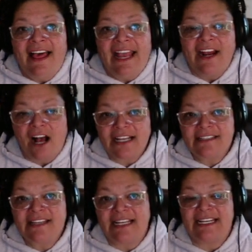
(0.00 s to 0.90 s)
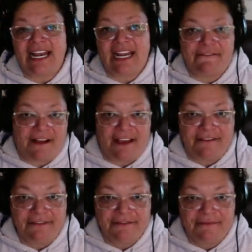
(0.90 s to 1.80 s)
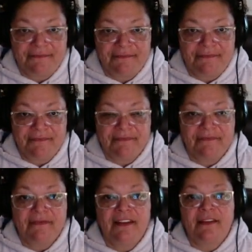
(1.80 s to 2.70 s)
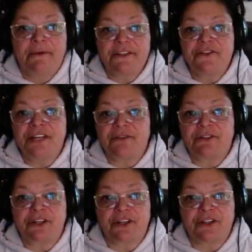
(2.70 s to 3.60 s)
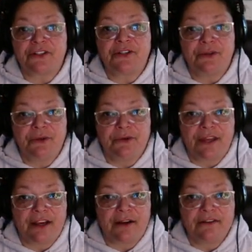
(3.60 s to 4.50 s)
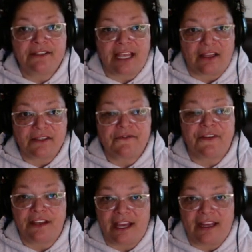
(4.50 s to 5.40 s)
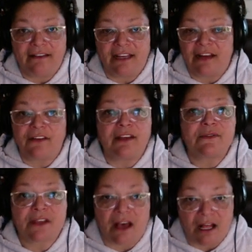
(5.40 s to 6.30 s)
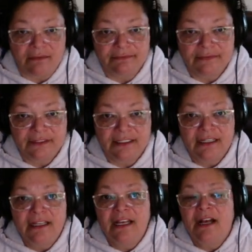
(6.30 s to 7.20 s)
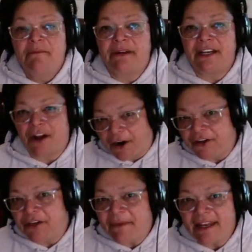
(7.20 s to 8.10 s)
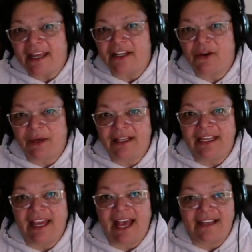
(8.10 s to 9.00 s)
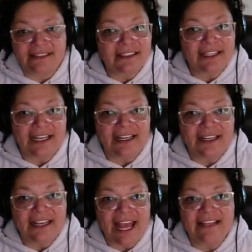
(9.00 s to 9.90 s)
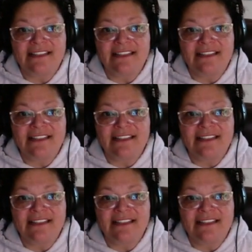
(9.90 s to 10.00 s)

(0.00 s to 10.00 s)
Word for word: in August 1985, the prisoners had returned to their cells for the night and everything was calm. But an argument had quickly escalated, and